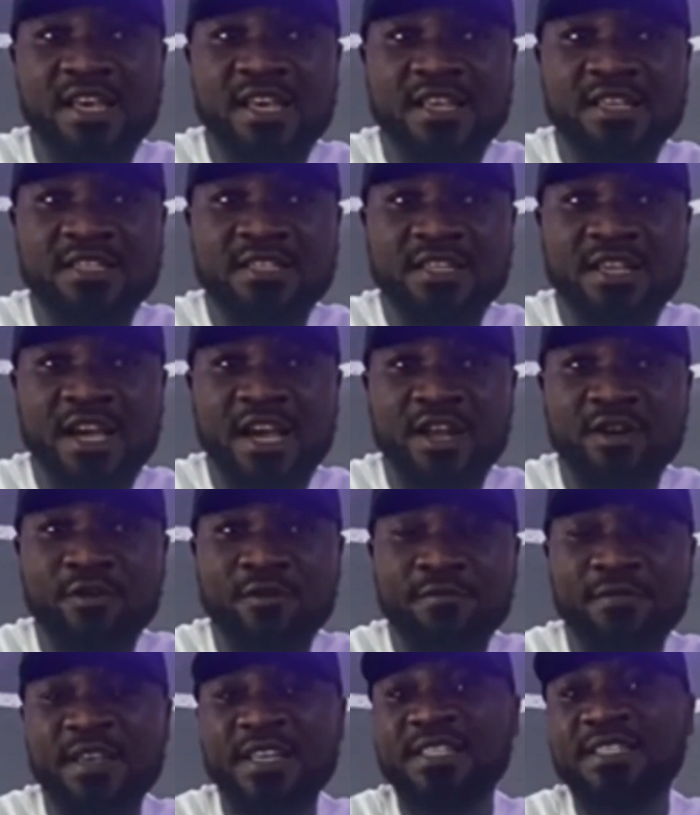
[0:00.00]
is kind
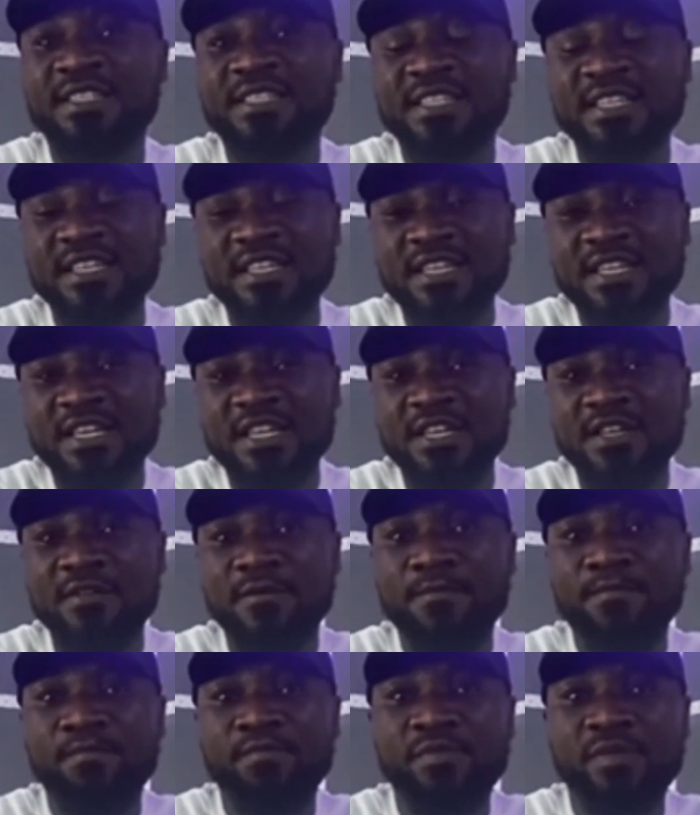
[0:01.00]
of
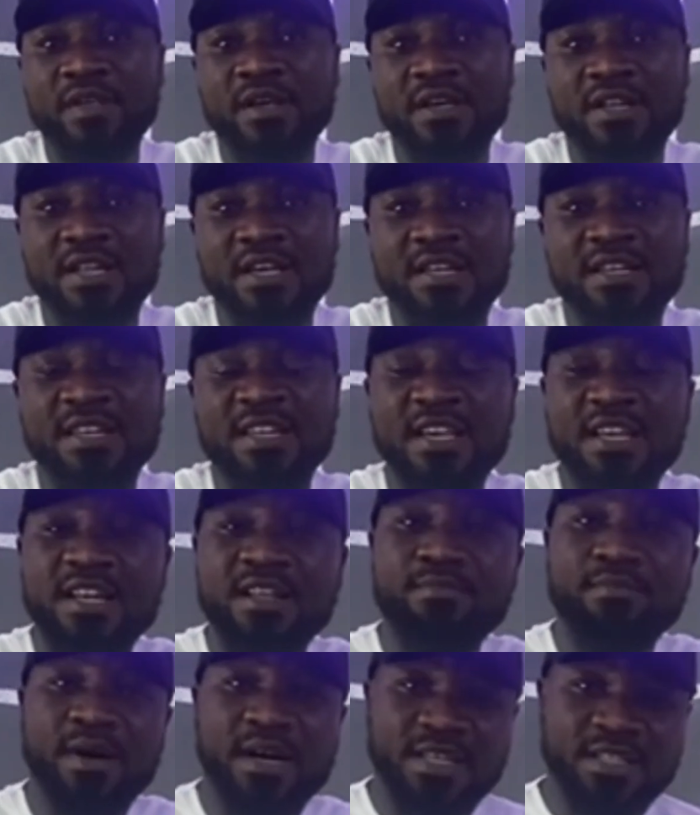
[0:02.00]
exceeding the
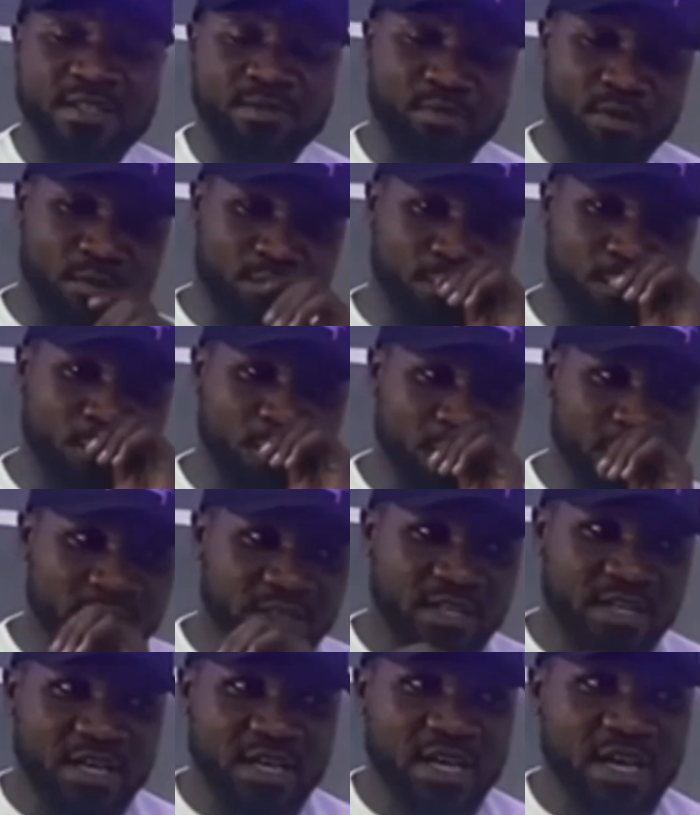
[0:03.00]
daily maximum dose.
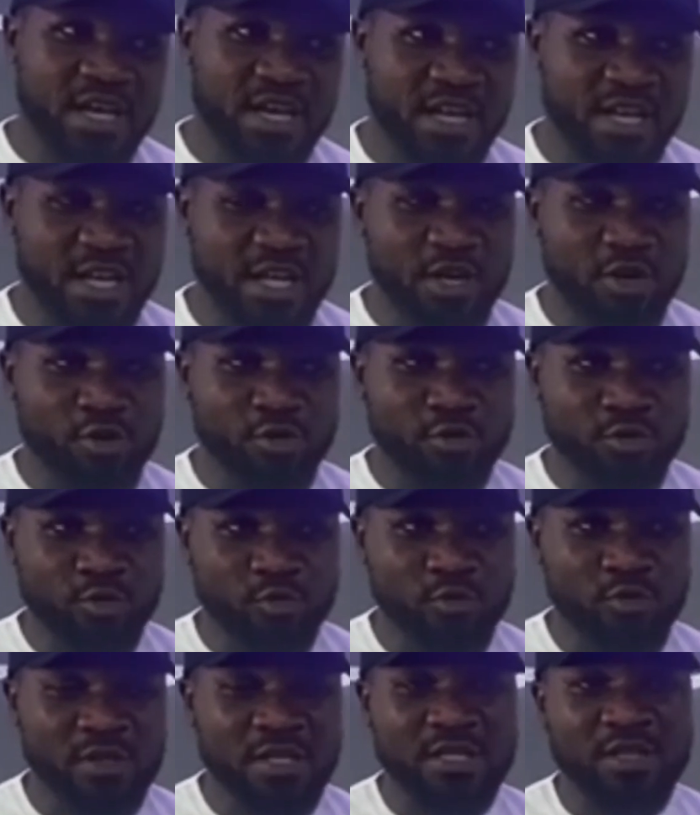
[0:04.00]
And then
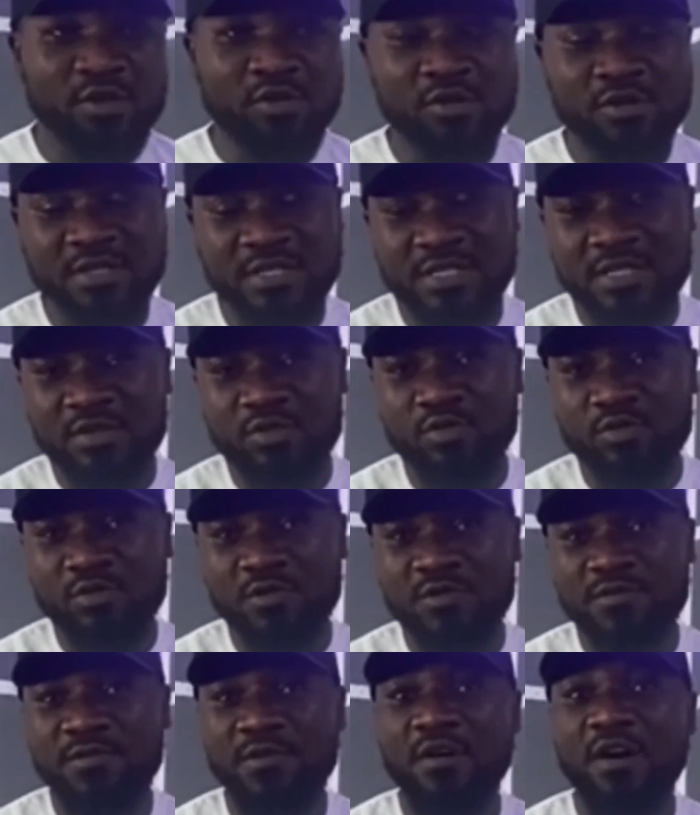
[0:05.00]
also the toxic
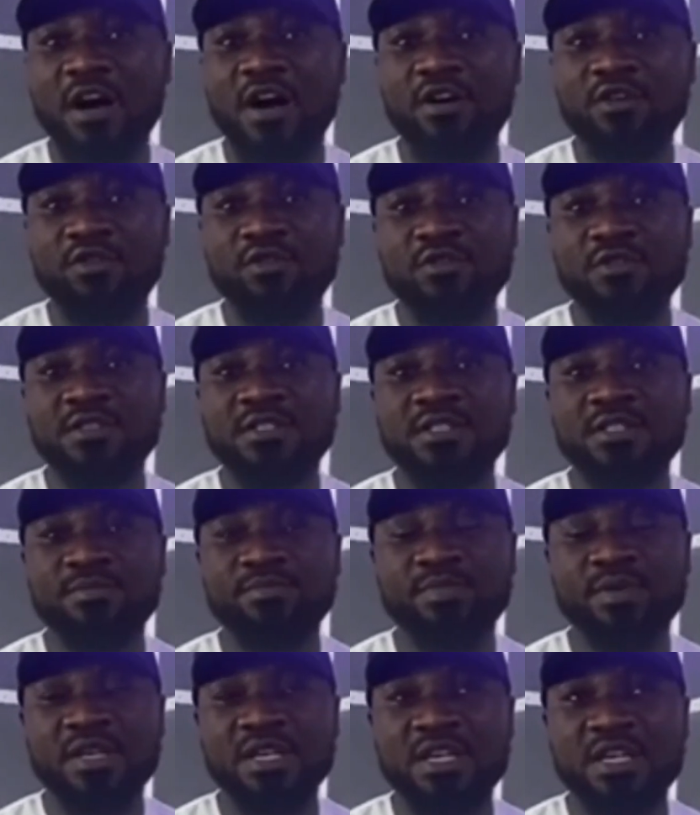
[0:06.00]
dose for adults
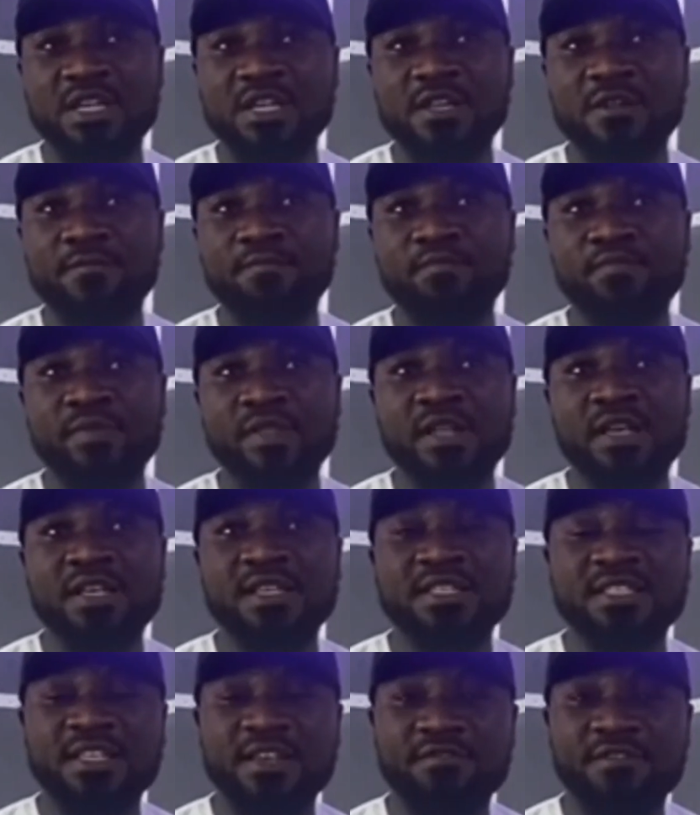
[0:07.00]
being
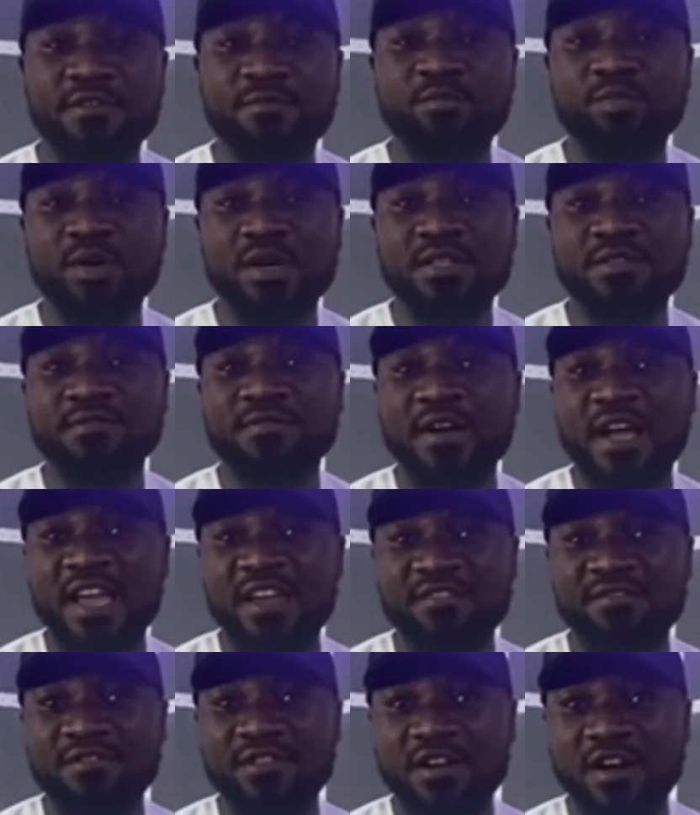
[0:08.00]

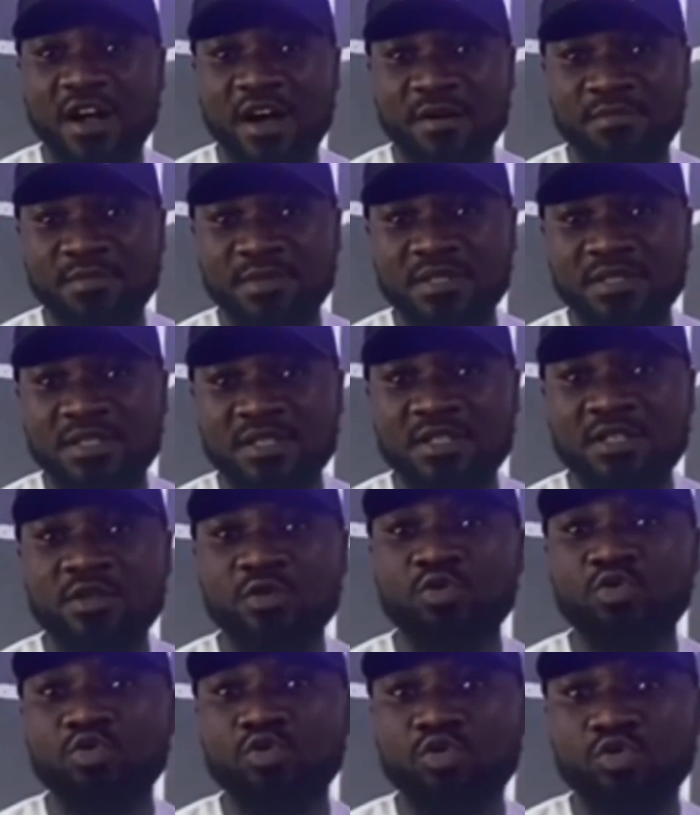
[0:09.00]
7.5 grams
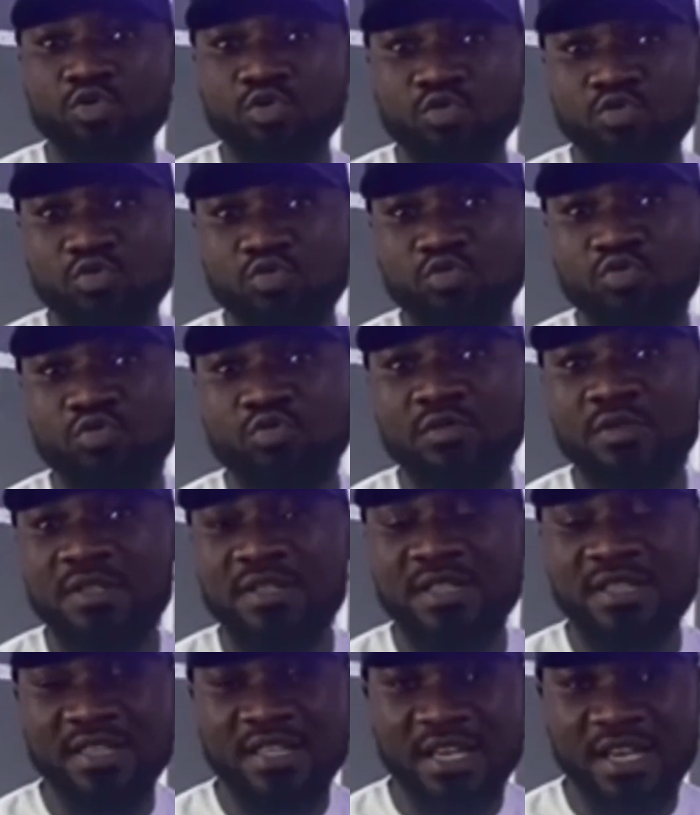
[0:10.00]
to
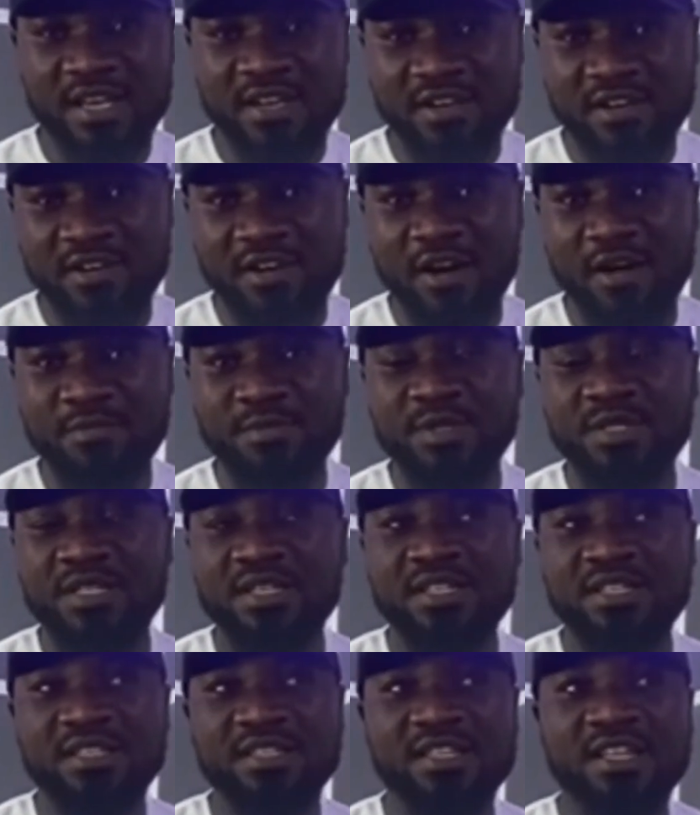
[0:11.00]
10 grams.
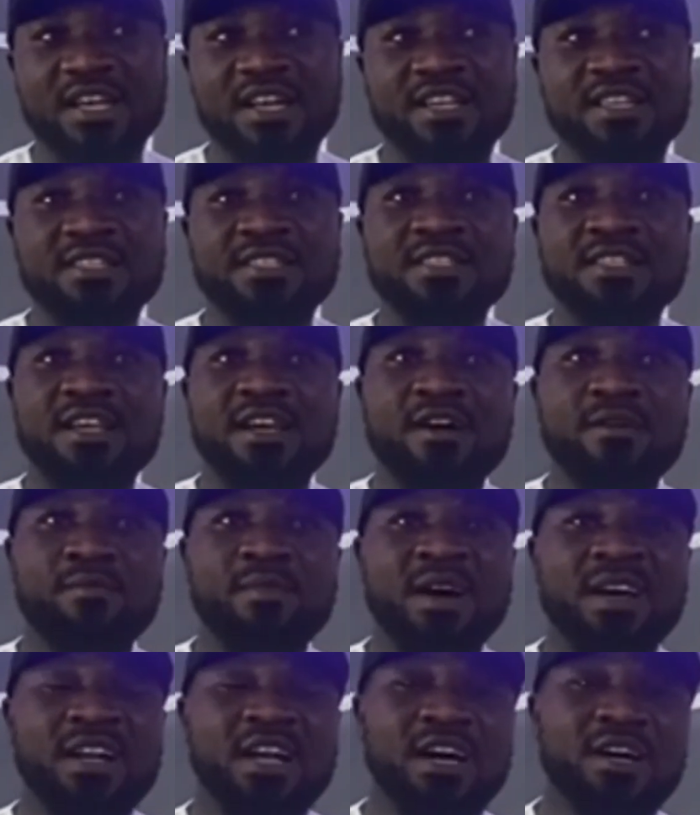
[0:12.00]
That is
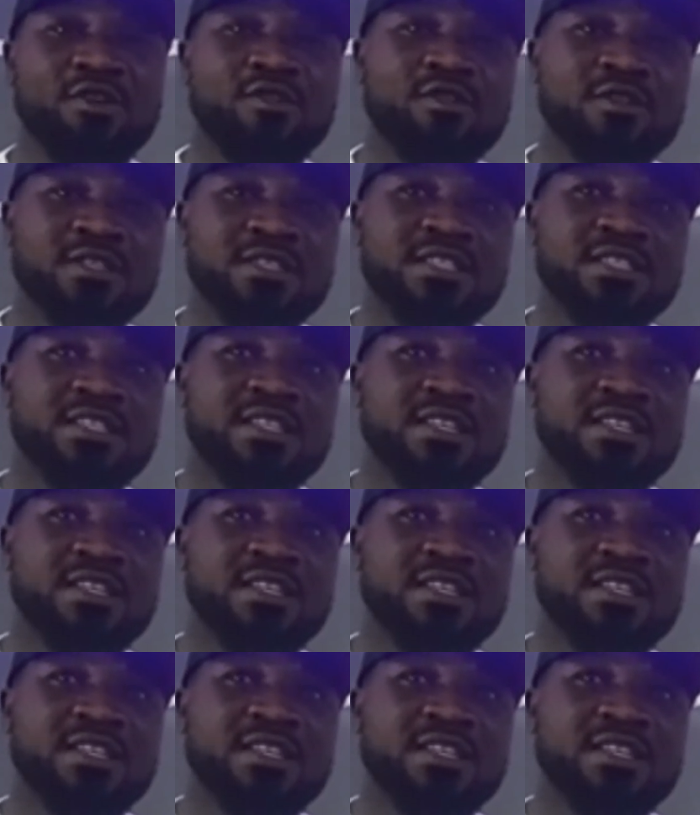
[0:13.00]
an adult